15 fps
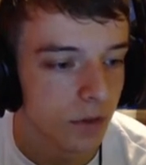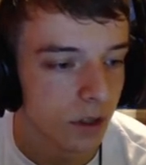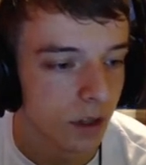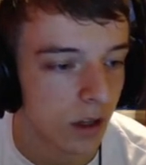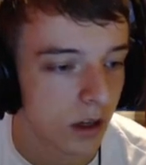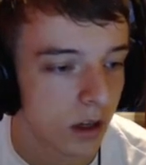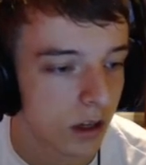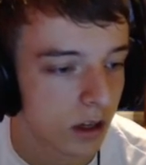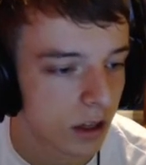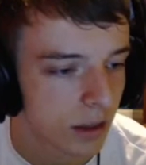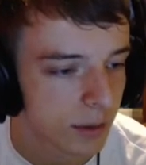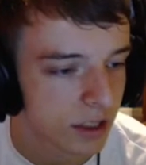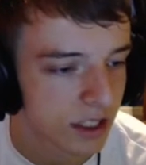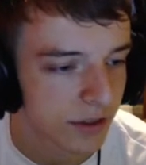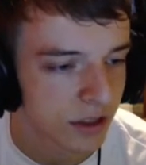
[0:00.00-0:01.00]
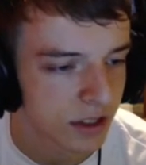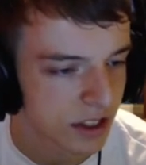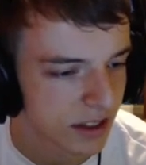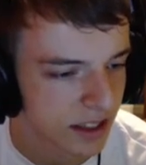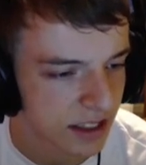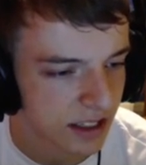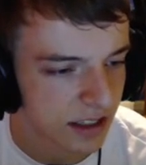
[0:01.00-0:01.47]
Let me see if there's
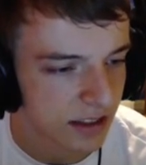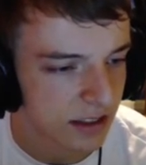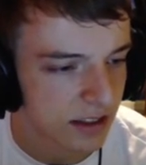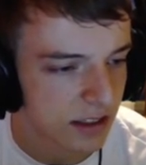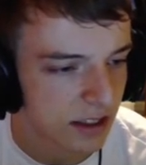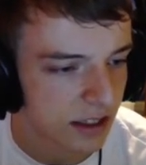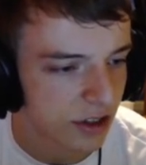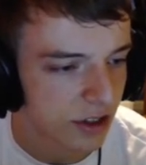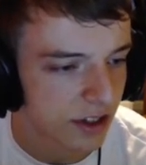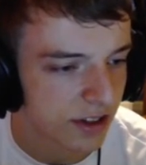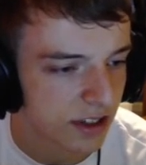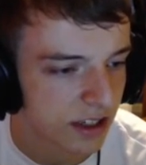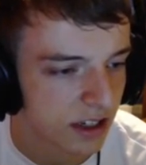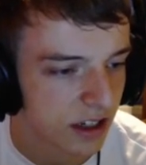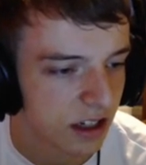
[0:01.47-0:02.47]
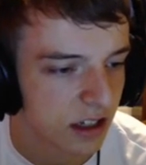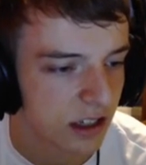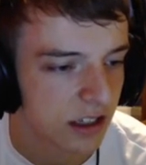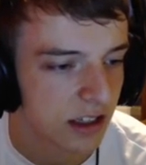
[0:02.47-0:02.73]
anything interesting down here.